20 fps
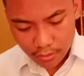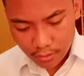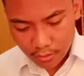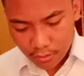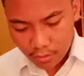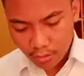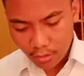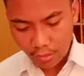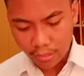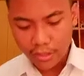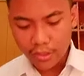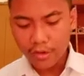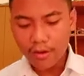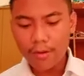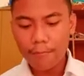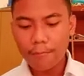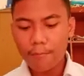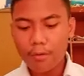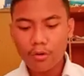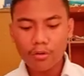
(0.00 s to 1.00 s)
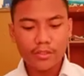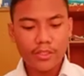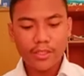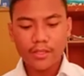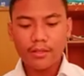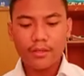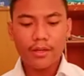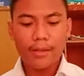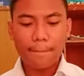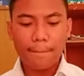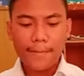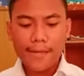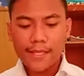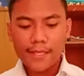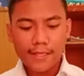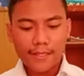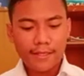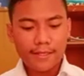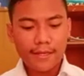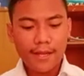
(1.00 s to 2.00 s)
Because there are more than
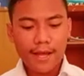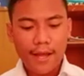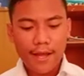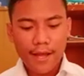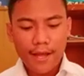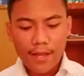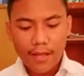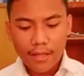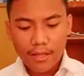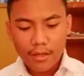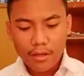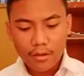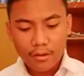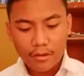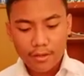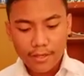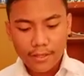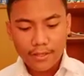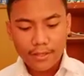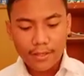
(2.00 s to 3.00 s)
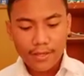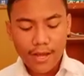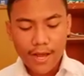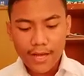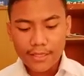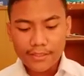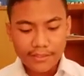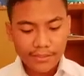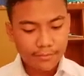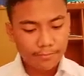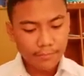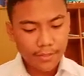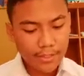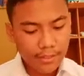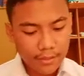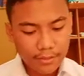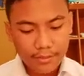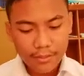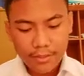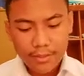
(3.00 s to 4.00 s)
100
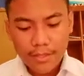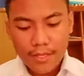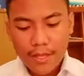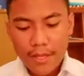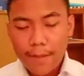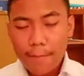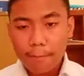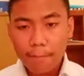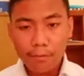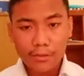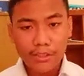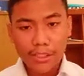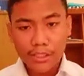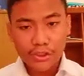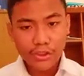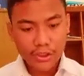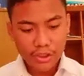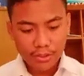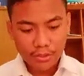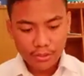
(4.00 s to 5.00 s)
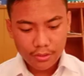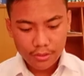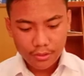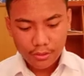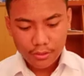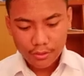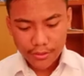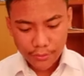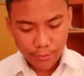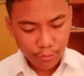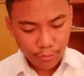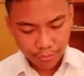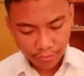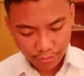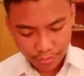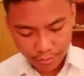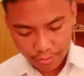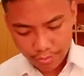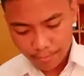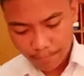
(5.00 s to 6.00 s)
million potential
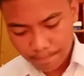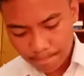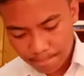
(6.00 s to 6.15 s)
users.